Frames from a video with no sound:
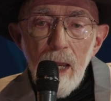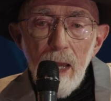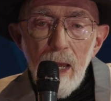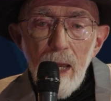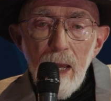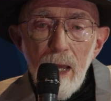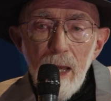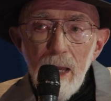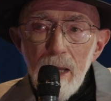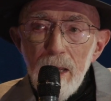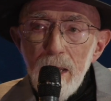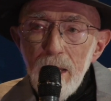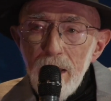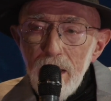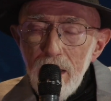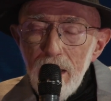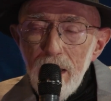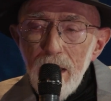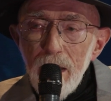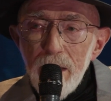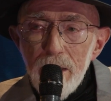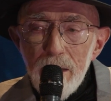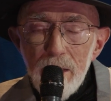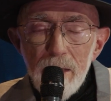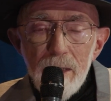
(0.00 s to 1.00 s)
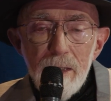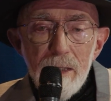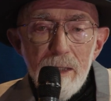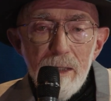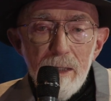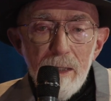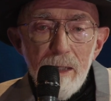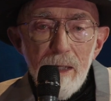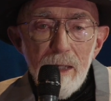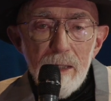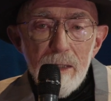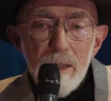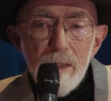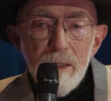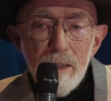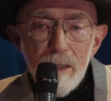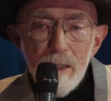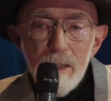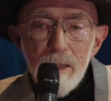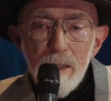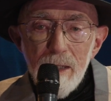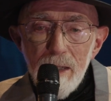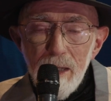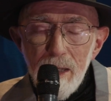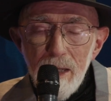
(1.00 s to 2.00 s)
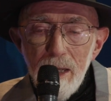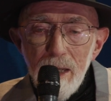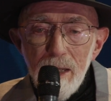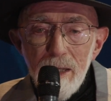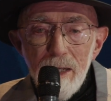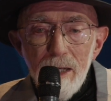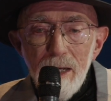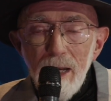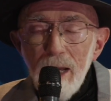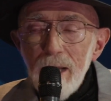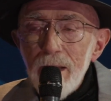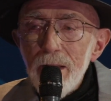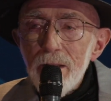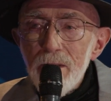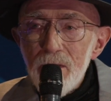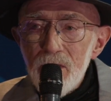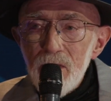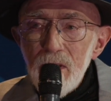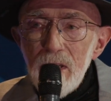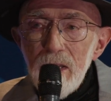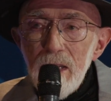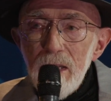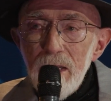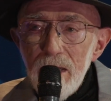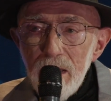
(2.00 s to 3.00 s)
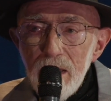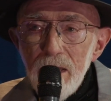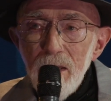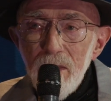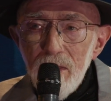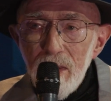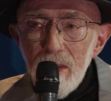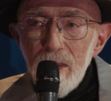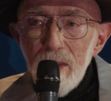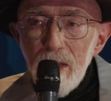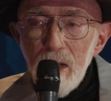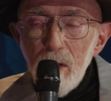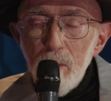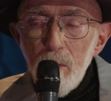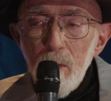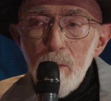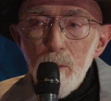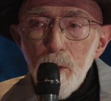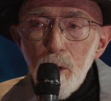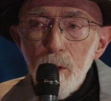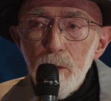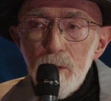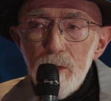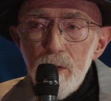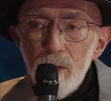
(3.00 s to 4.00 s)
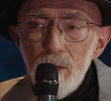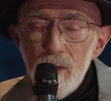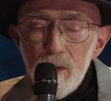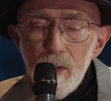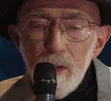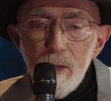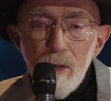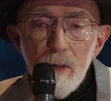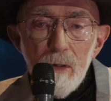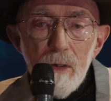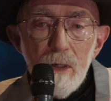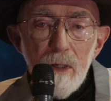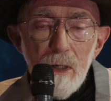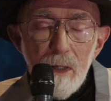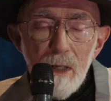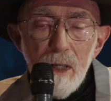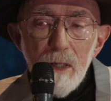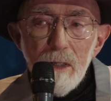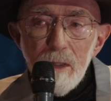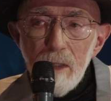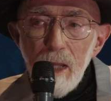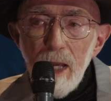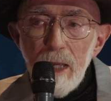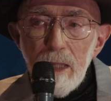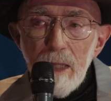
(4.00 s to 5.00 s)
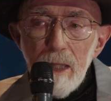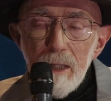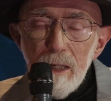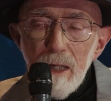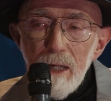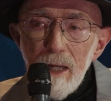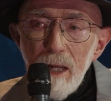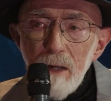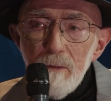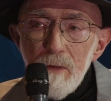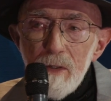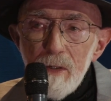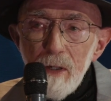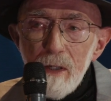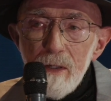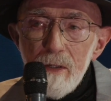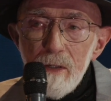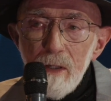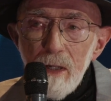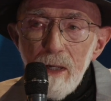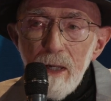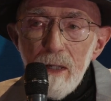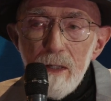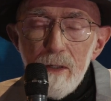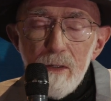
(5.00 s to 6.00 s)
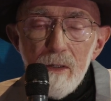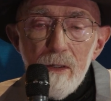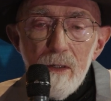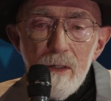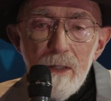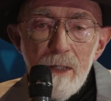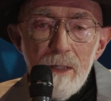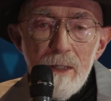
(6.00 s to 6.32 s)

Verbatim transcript: And I can see the approaches that are likely to have success.